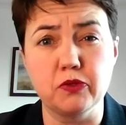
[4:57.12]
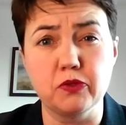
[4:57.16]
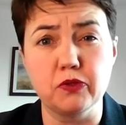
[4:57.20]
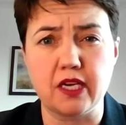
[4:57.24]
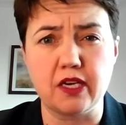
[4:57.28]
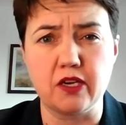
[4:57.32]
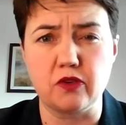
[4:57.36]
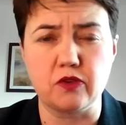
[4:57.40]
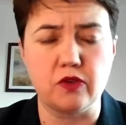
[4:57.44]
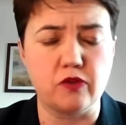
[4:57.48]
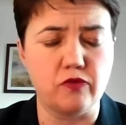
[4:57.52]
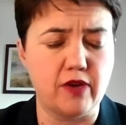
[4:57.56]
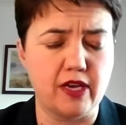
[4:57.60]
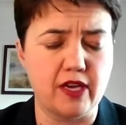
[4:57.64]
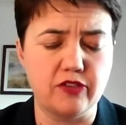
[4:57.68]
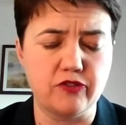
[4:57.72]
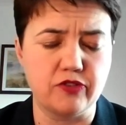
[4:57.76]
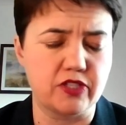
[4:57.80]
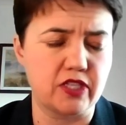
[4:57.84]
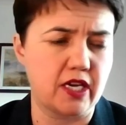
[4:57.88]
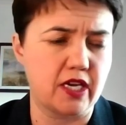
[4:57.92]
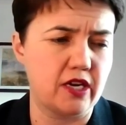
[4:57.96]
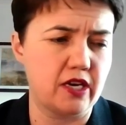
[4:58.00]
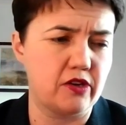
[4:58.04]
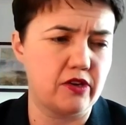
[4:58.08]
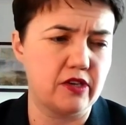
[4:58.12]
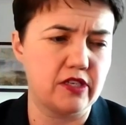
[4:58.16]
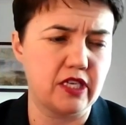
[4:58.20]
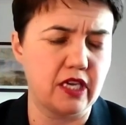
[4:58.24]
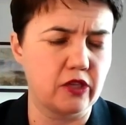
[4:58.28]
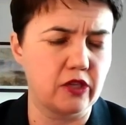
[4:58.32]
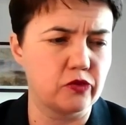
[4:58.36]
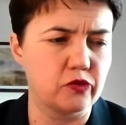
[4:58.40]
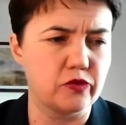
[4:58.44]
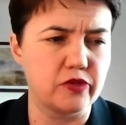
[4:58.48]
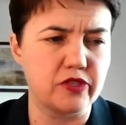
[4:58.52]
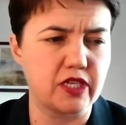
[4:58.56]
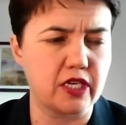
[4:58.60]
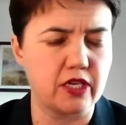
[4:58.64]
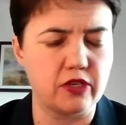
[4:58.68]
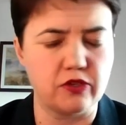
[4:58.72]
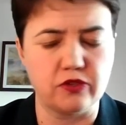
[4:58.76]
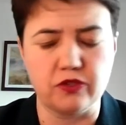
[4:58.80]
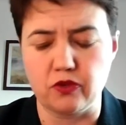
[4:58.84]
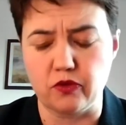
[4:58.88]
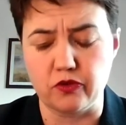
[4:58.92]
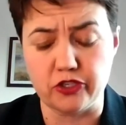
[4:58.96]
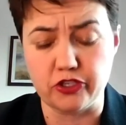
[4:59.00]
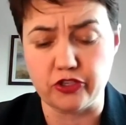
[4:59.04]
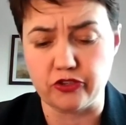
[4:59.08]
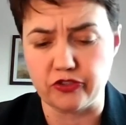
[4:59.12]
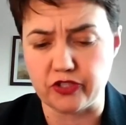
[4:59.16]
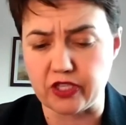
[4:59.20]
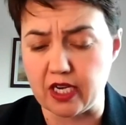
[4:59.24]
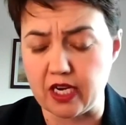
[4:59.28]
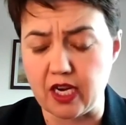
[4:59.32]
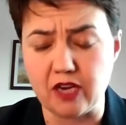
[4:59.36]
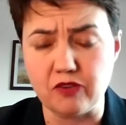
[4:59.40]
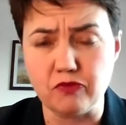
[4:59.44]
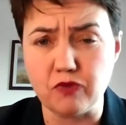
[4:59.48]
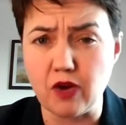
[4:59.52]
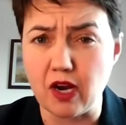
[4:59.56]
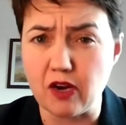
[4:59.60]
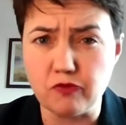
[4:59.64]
rosette or a red rosette or a yellow rosette or an orange rosette.